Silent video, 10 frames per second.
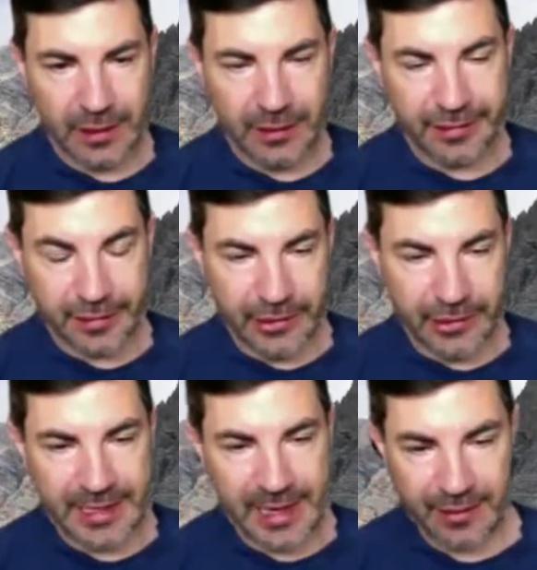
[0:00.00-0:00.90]
slowing
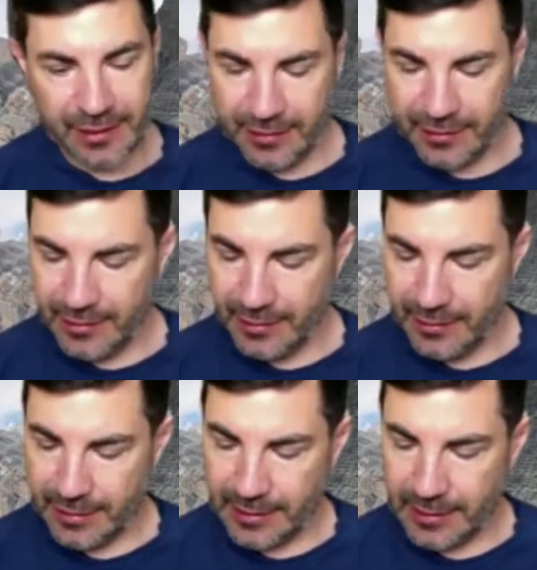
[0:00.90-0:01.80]
down the
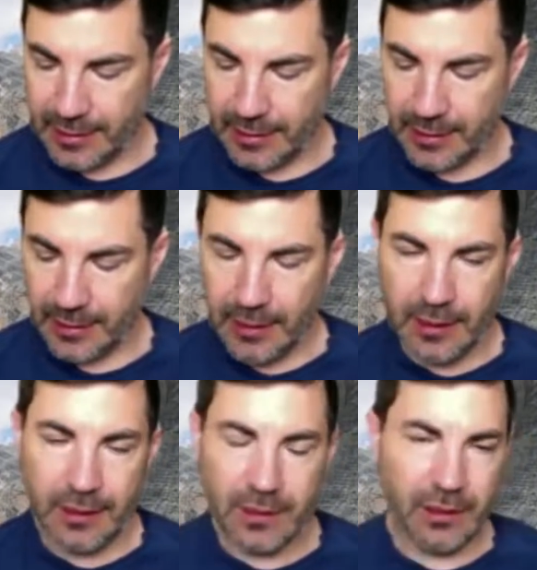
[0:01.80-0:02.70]
disease, I think
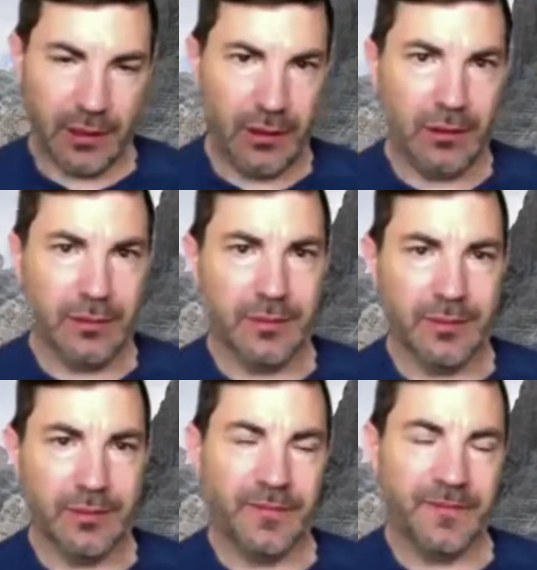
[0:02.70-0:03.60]
you're all
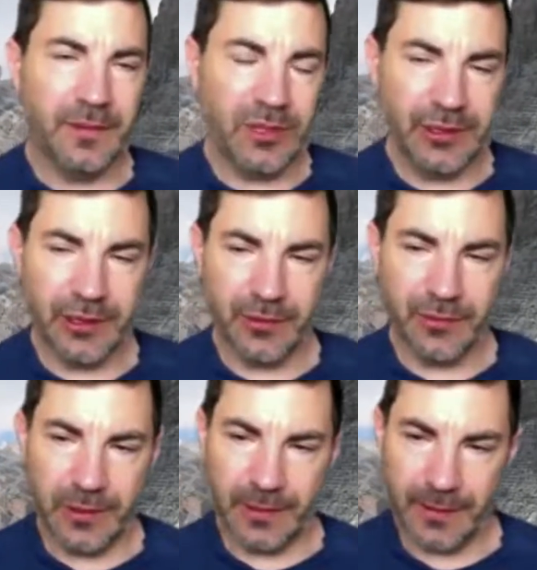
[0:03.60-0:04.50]
familiar
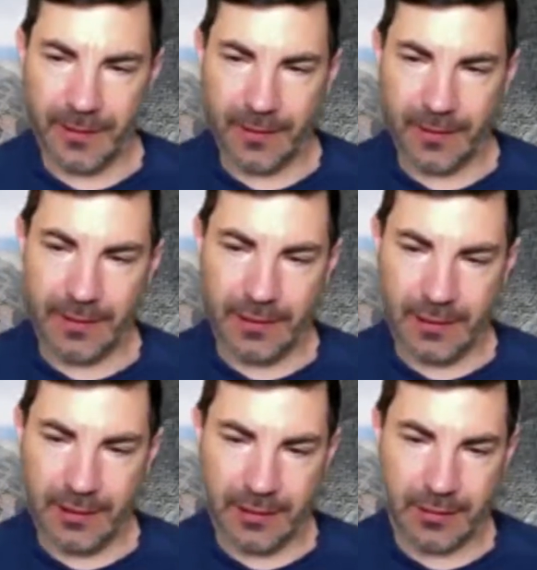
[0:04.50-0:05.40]
with
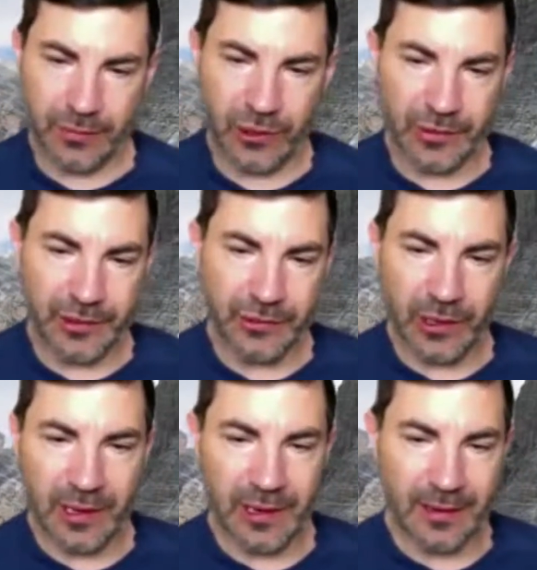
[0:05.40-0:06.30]
the
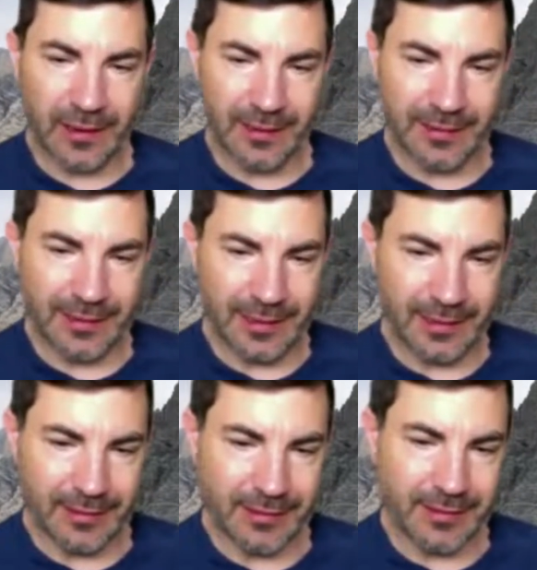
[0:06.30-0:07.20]
ProQR
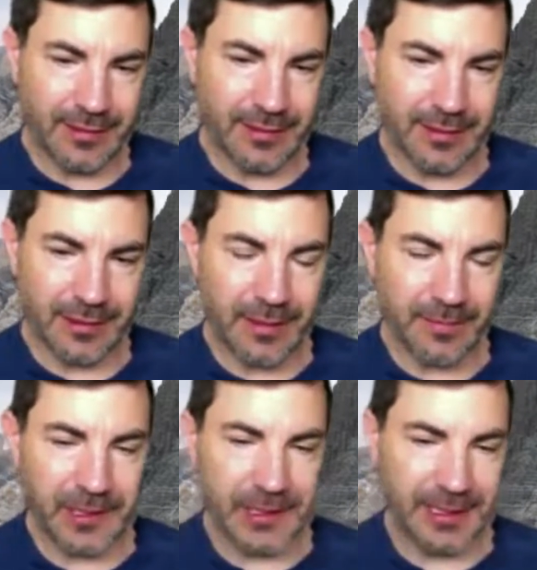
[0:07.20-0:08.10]

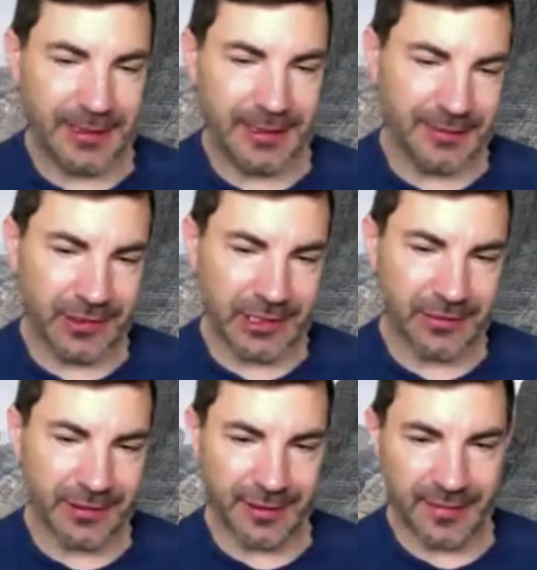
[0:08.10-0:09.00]
company, which
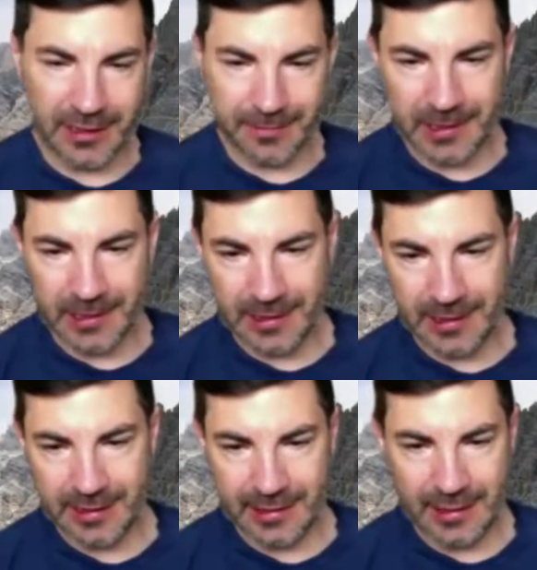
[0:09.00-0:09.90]
was developing
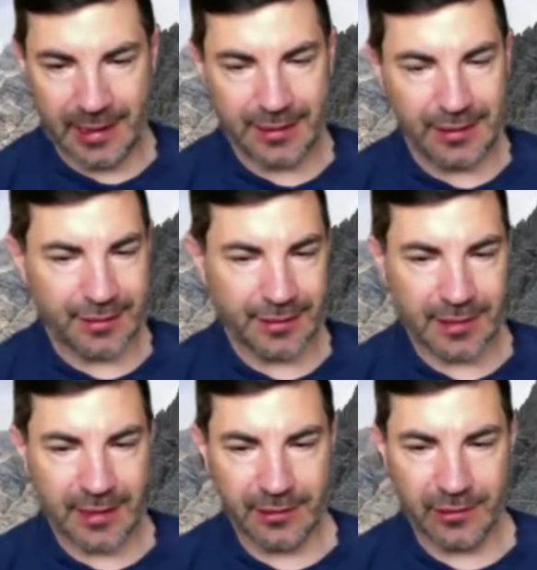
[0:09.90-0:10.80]
a antisense
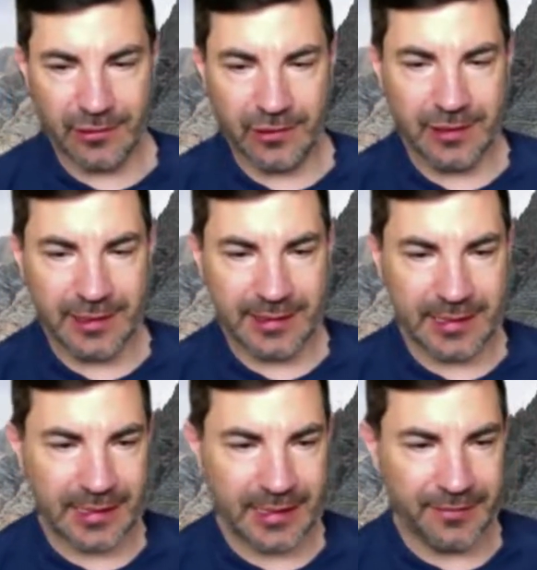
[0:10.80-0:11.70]

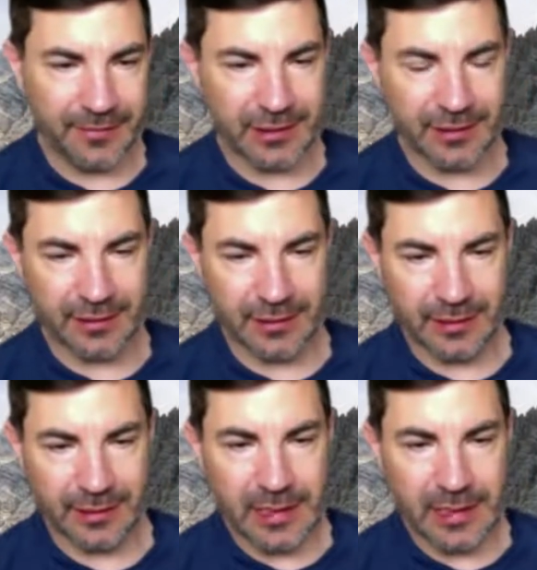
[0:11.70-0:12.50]
oligonucleotide, which is a